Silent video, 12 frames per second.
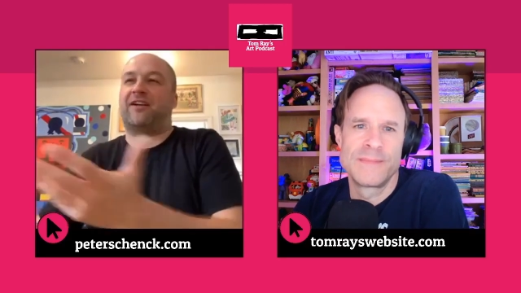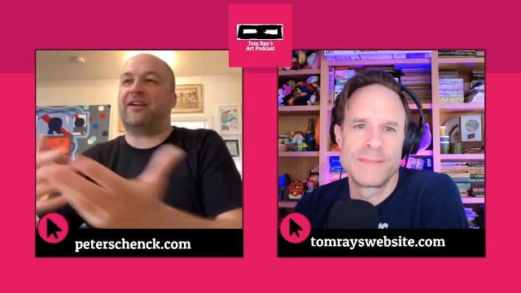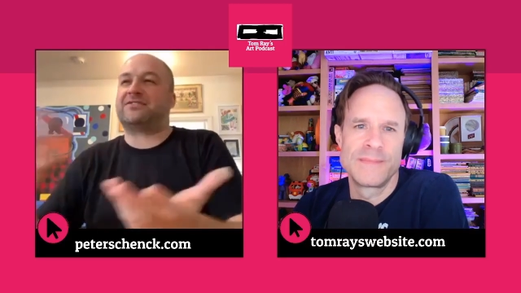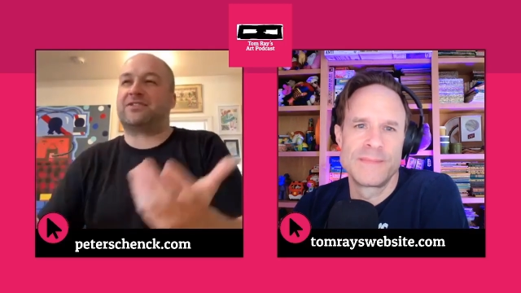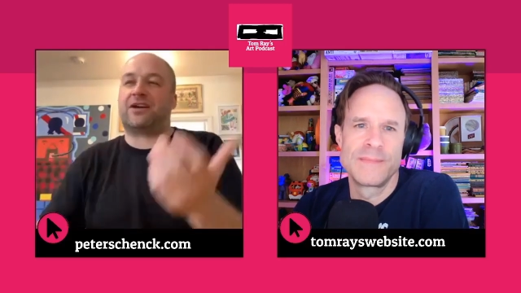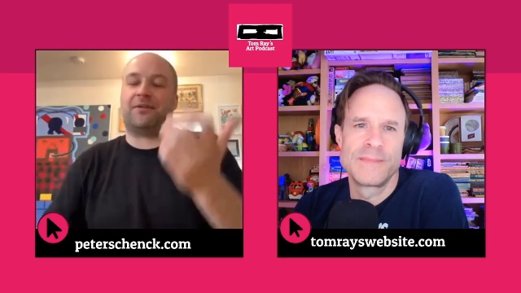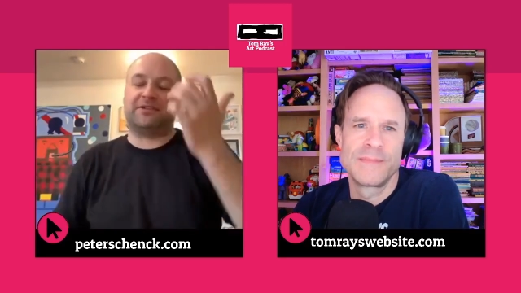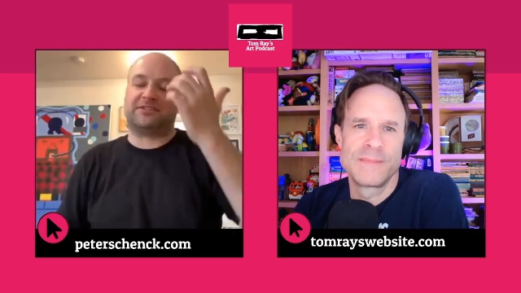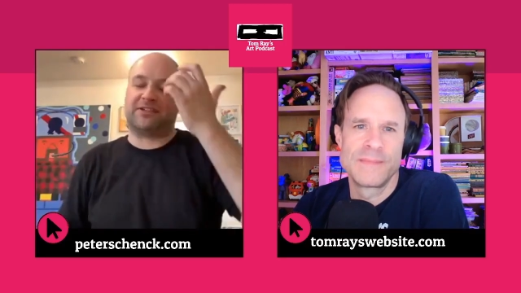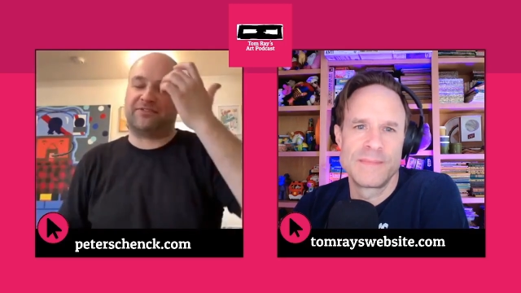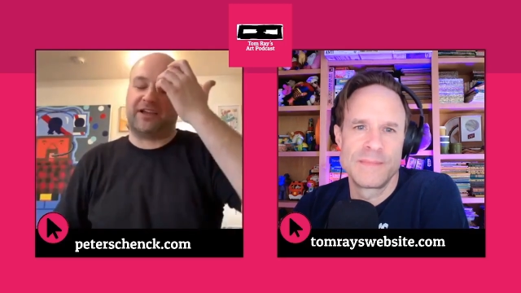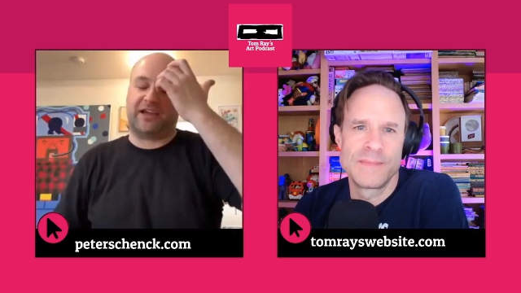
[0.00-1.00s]
Speaker 1: I also call
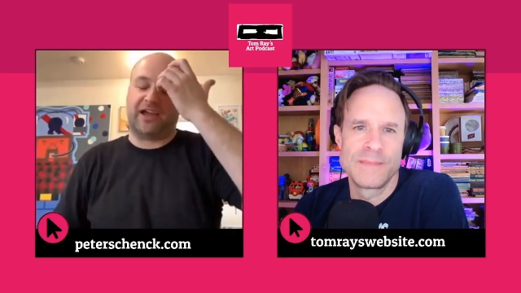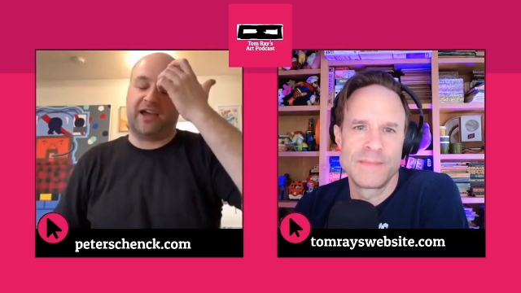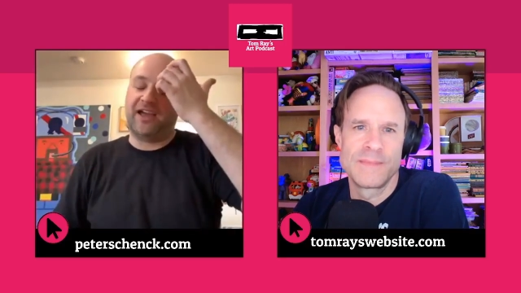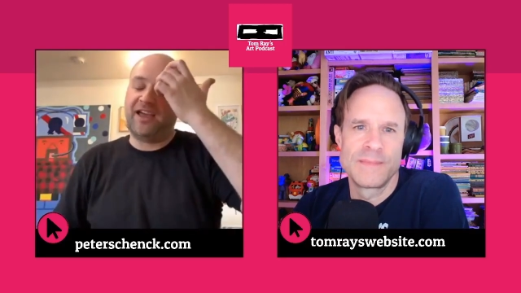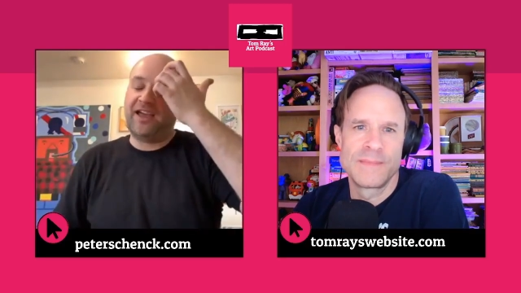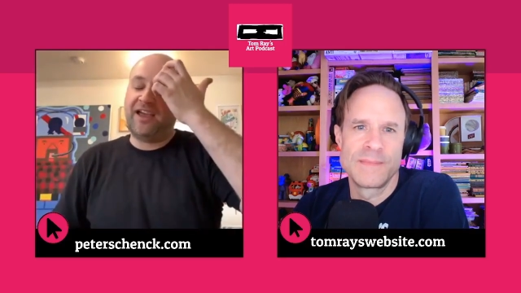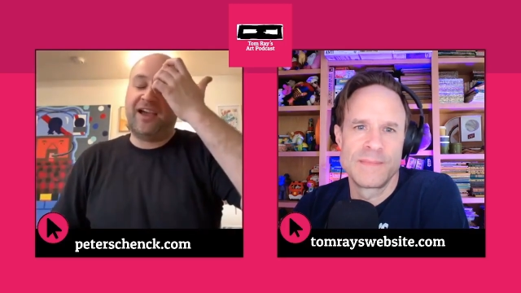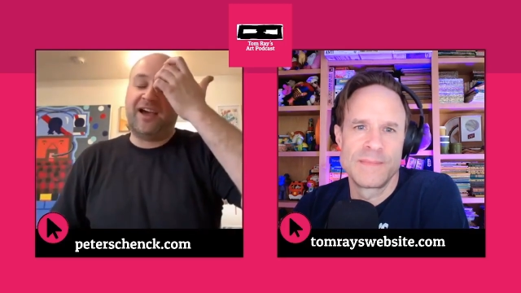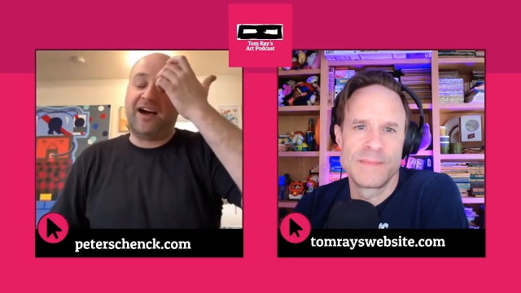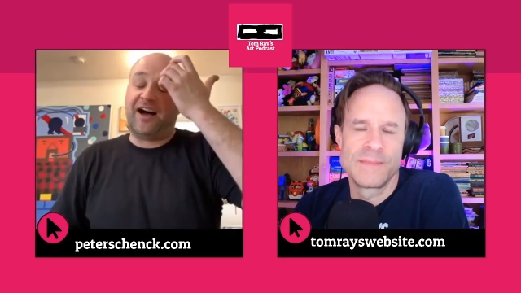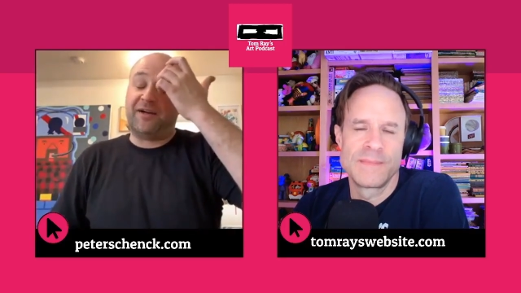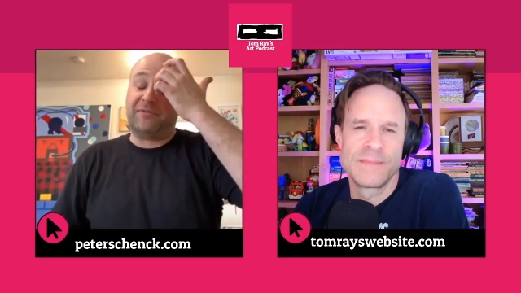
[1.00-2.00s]
myself like a
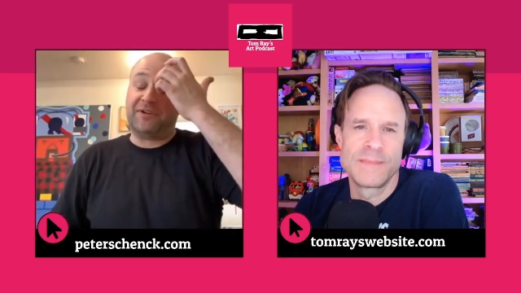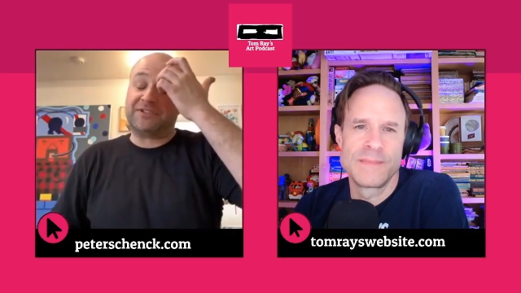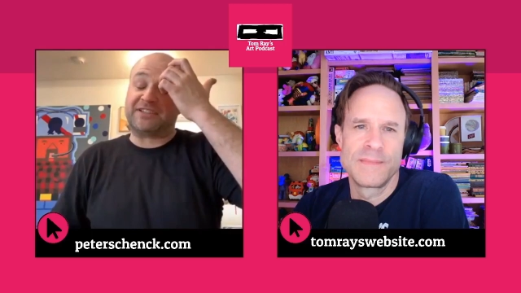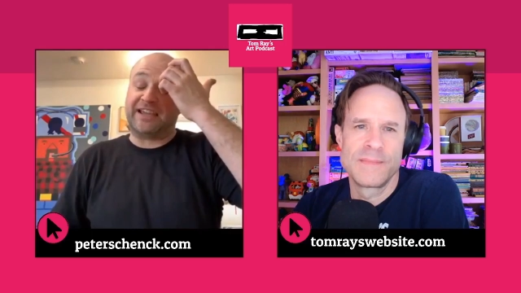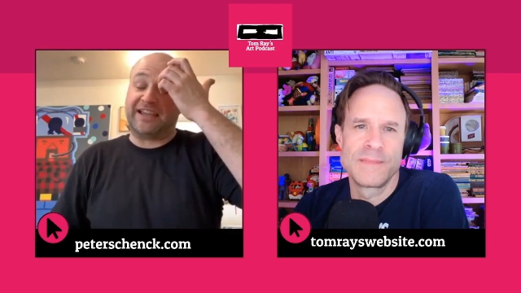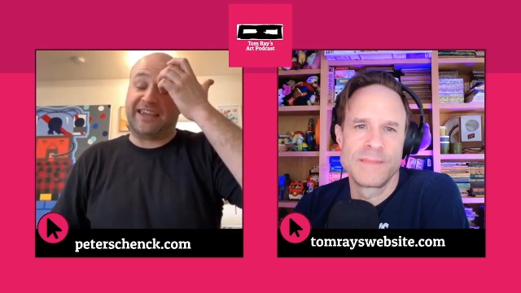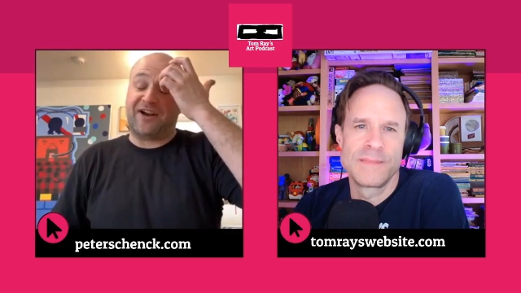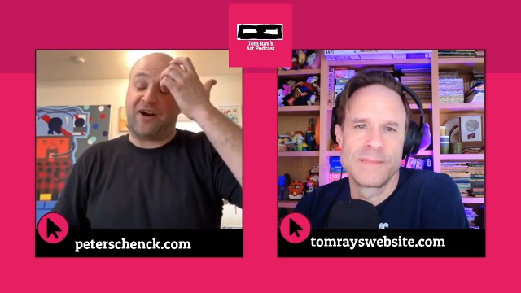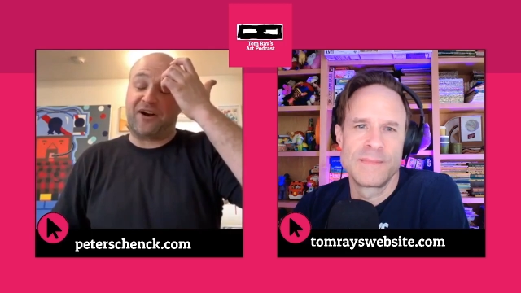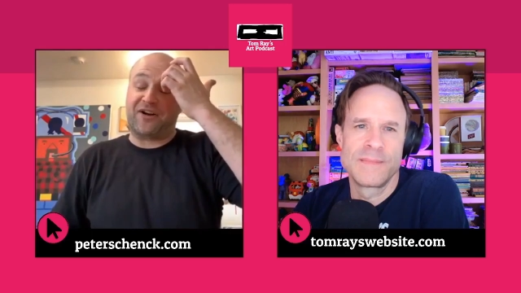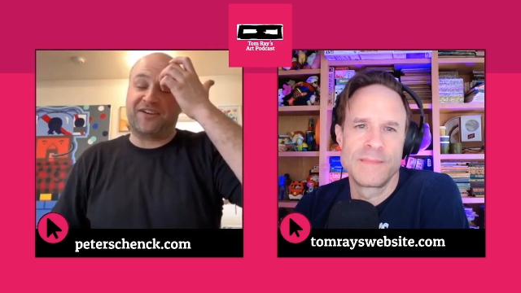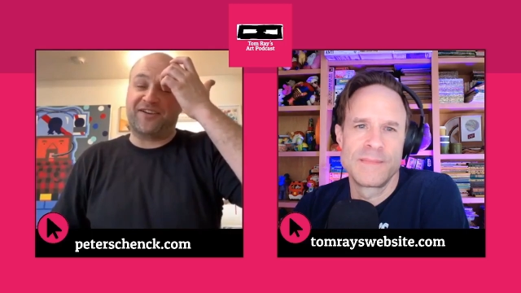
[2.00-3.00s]
almost like an
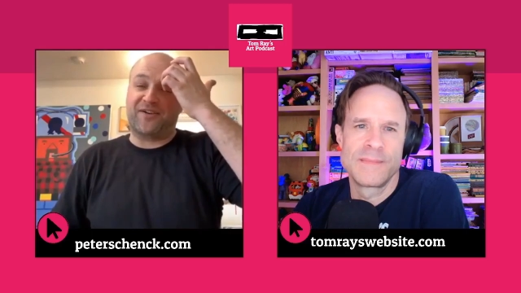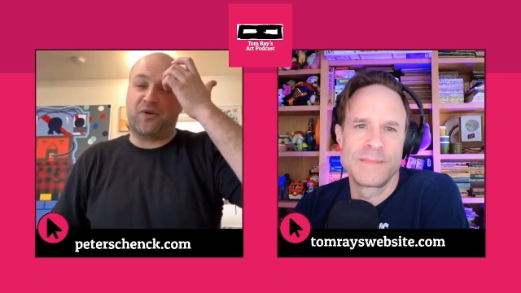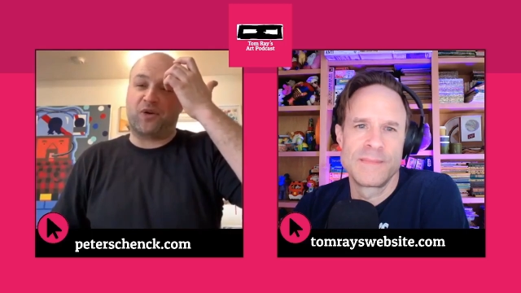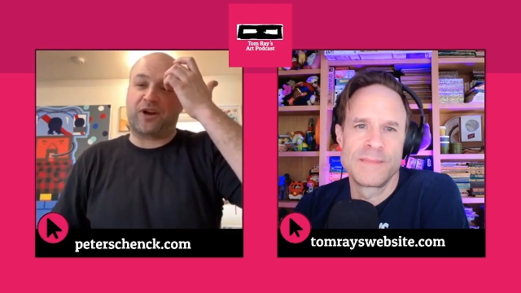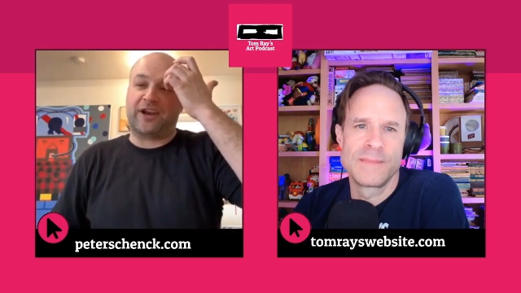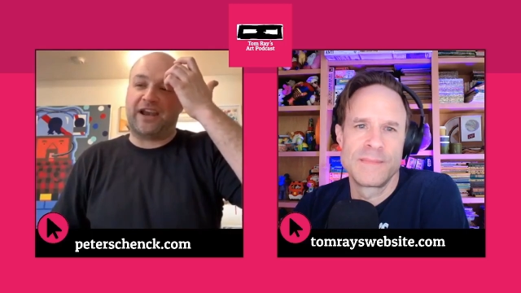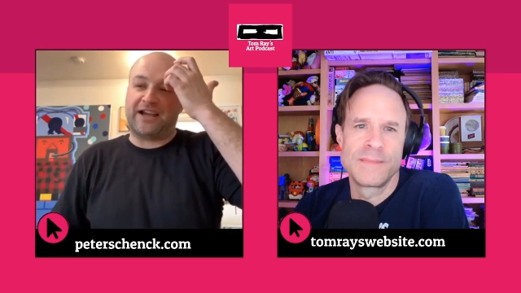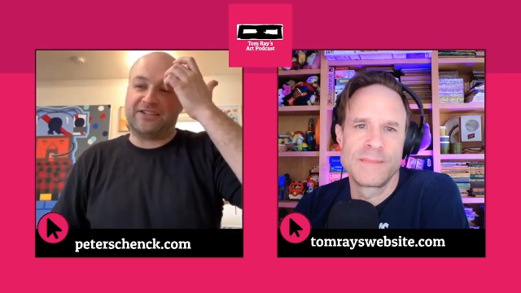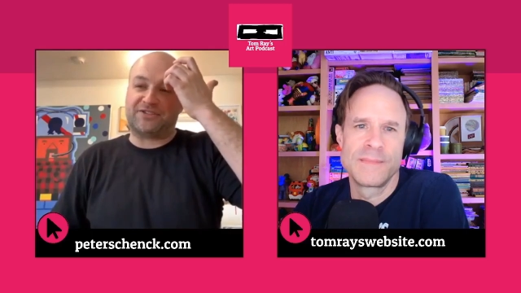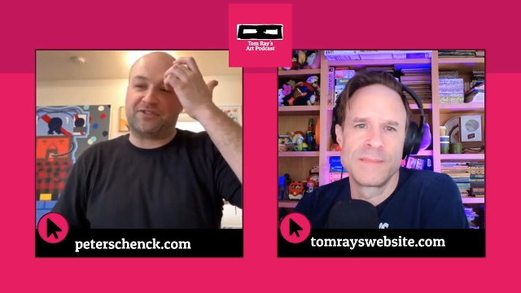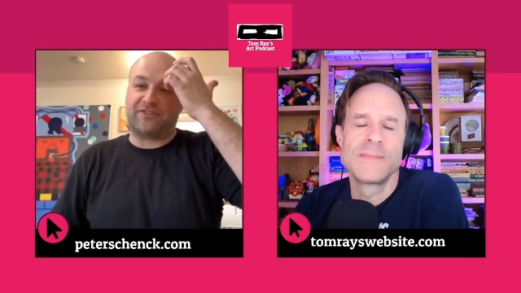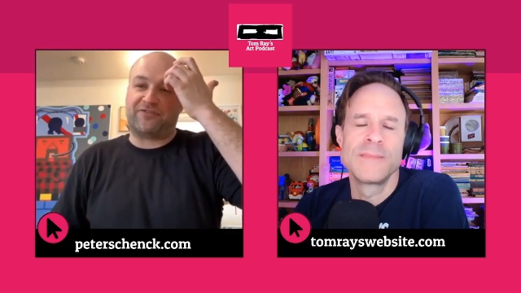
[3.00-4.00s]
art
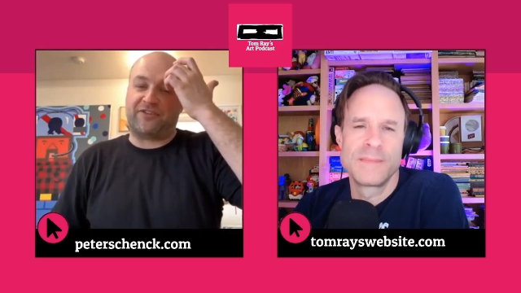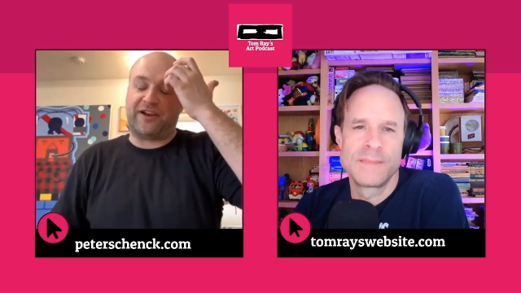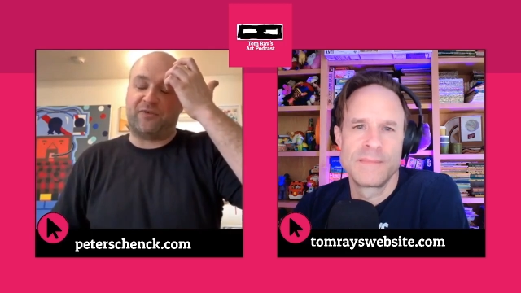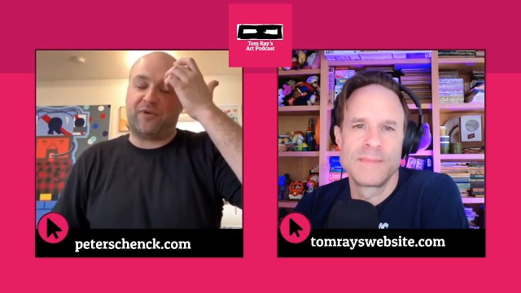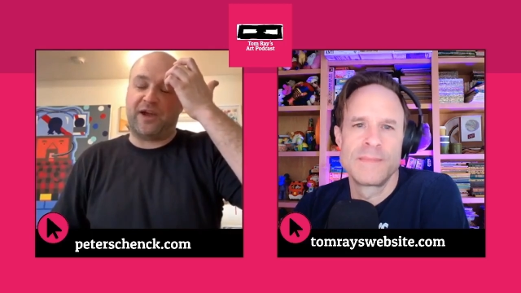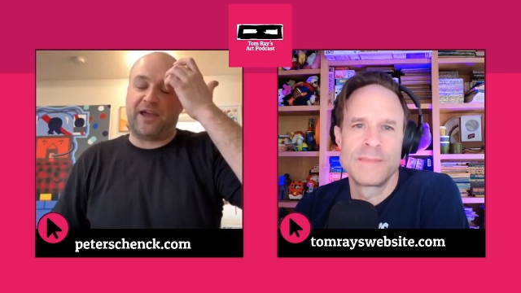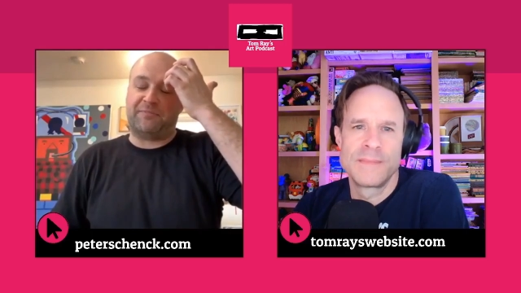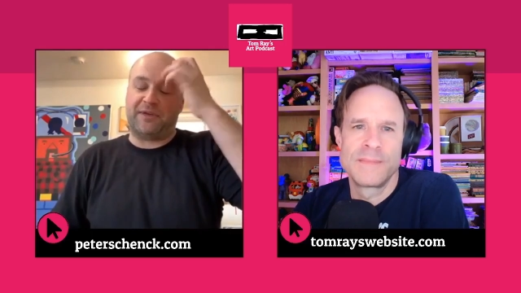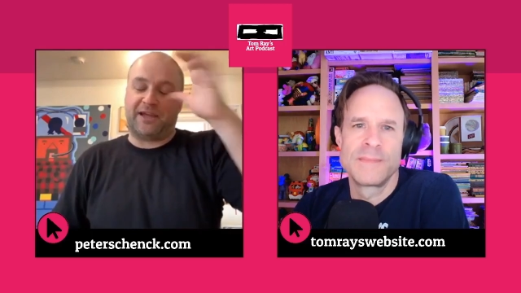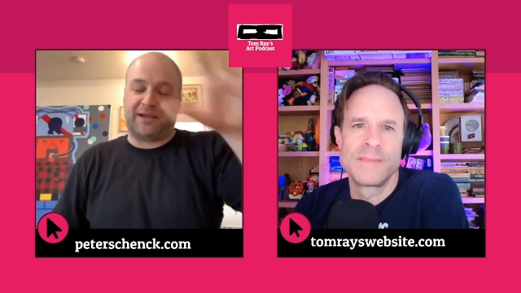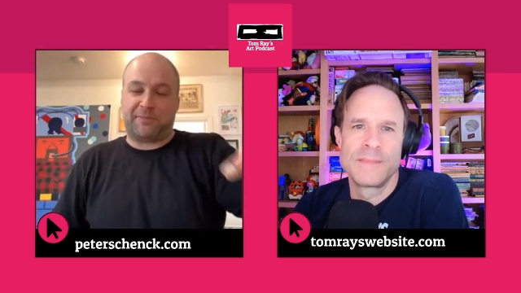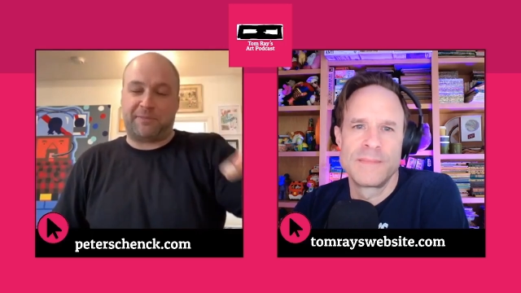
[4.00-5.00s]
organizer in a funny way, being a